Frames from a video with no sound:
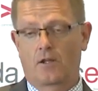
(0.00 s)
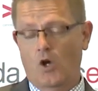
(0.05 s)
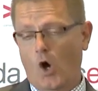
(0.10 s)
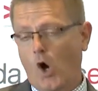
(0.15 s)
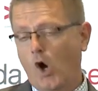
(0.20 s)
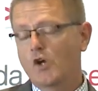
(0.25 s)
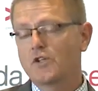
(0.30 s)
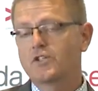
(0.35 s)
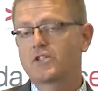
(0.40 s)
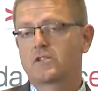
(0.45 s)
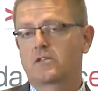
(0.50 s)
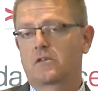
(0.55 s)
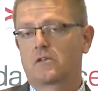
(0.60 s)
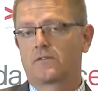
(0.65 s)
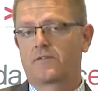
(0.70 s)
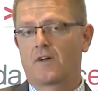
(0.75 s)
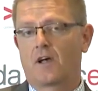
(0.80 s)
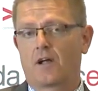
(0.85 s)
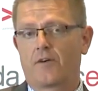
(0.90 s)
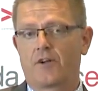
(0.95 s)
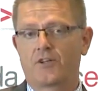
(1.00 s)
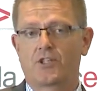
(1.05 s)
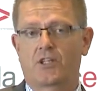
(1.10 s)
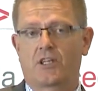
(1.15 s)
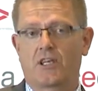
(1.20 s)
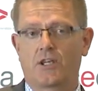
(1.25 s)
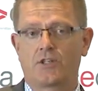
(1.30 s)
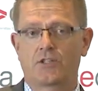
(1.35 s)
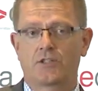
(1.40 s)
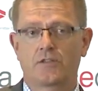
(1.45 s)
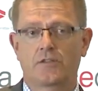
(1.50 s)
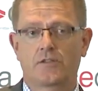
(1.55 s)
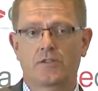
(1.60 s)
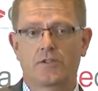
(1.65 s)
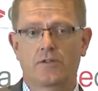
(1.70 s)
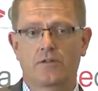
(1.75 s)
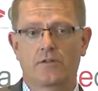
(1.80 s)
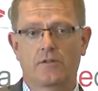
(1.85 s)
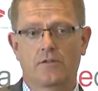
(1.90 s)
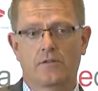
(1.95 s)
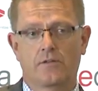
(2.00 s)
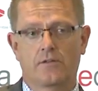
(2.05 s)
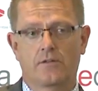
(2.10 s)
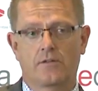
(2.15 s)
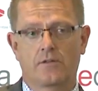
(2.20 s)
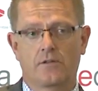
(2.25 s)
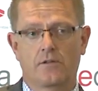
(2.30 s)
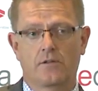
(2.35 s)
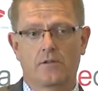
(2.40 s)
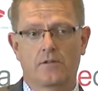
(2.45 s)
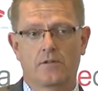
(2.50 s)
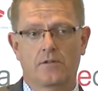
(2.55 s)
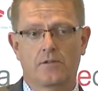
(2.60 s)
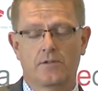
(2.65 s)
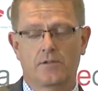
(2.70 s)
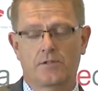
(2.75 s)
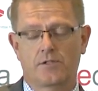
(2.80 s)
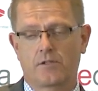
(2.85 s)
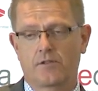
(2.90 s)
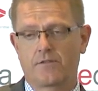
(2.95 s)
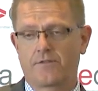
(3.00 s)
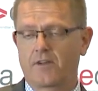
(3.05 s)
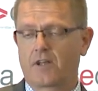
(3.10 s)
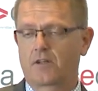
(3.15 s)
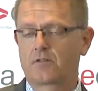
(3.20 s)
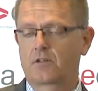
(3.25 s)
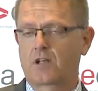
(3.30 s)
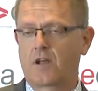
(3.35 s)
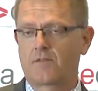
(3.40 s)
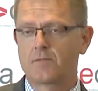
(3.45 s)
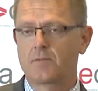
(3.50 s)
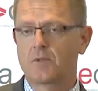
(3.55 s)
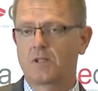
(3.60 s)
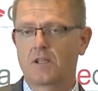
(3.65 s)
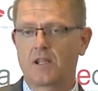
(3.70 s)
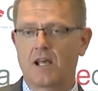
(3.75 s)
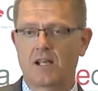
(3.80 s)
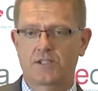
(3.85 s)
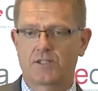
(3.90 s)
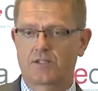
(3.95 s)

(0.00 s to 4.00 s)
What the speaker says: cost of higher education to the federal government.